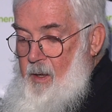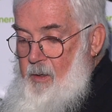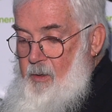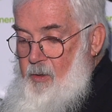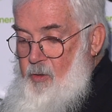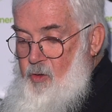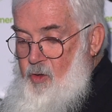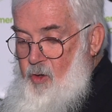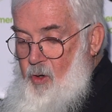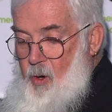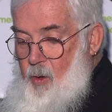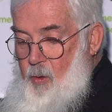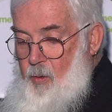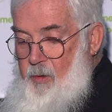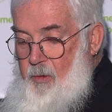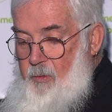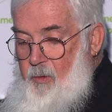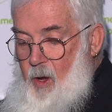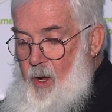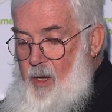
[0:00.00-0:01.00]
control
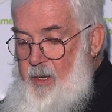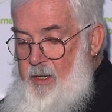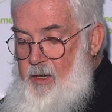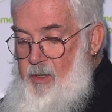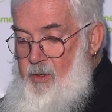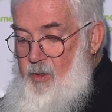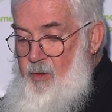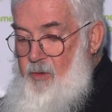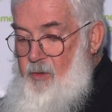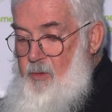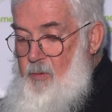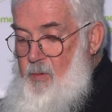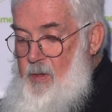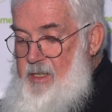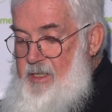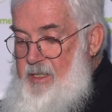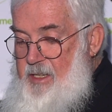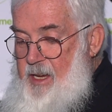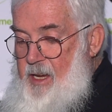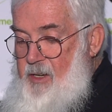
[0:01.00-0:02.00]
divided into
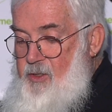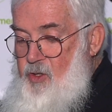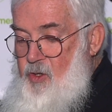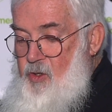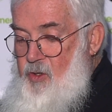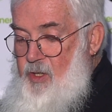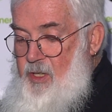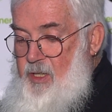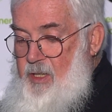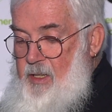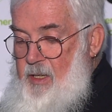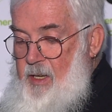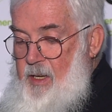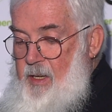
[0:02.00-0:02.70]
3 sections.